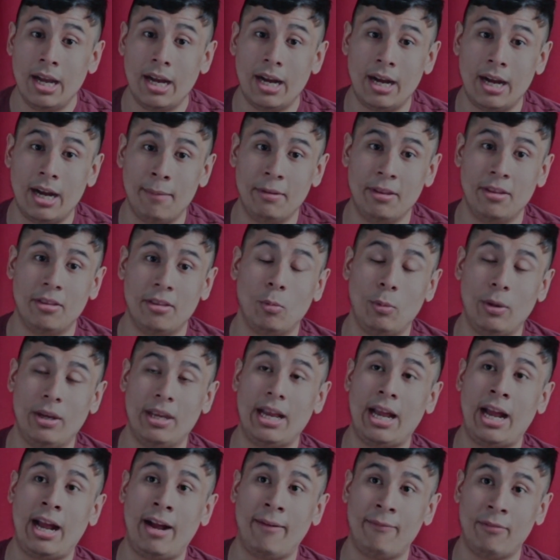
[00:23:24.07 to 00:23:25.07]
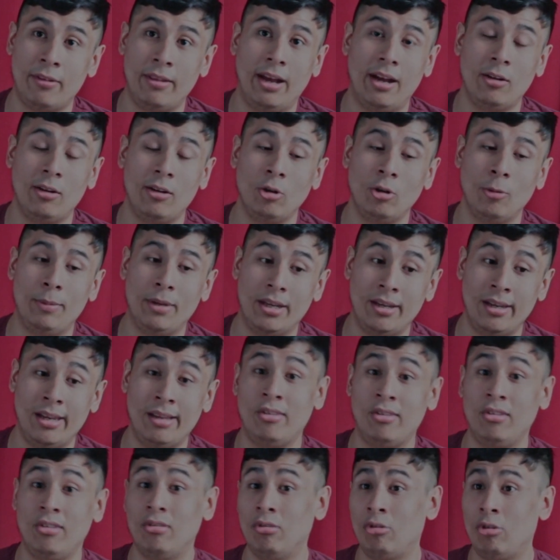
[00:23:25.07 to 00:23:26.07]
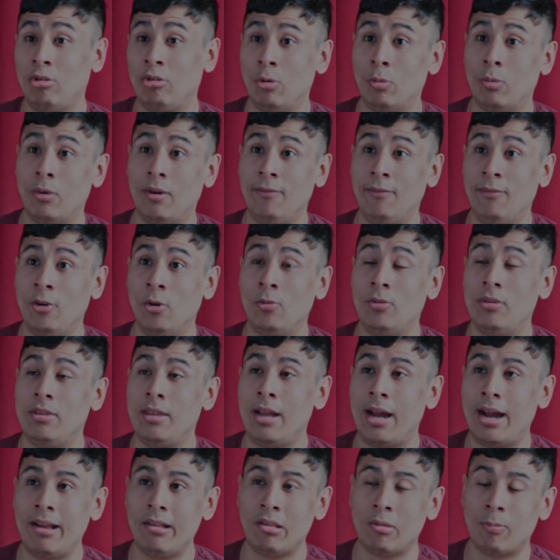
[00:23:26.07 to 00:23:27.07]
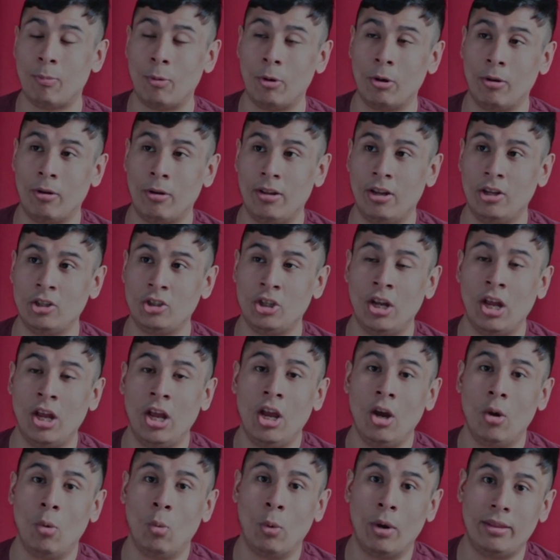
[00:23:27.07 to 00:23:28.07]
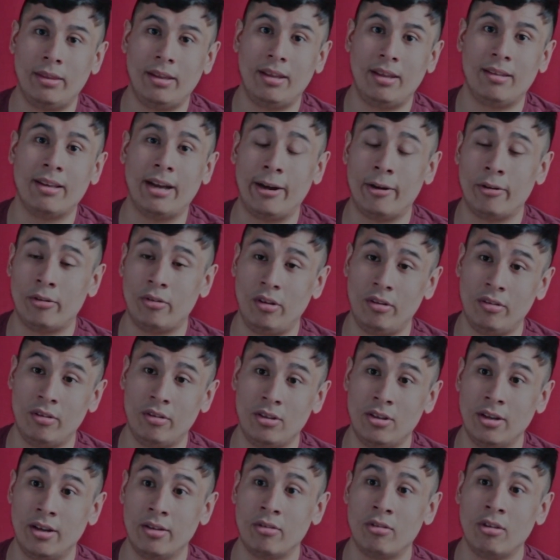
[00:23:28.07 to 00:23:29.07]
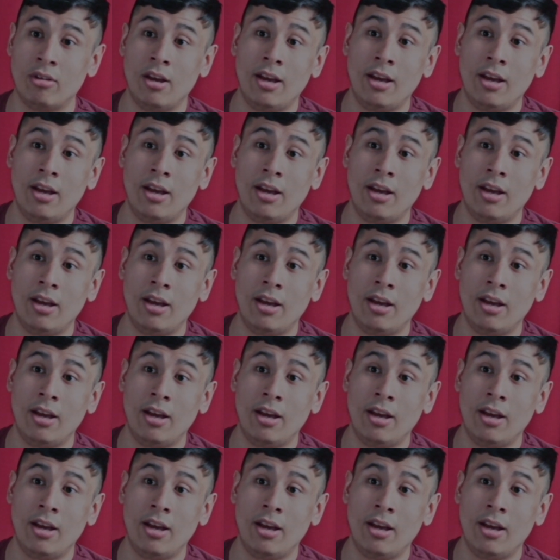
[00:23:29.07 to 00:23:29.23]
And then the week after that, you'll be getting a season 2 review, non-spoiler edition, when the entire season does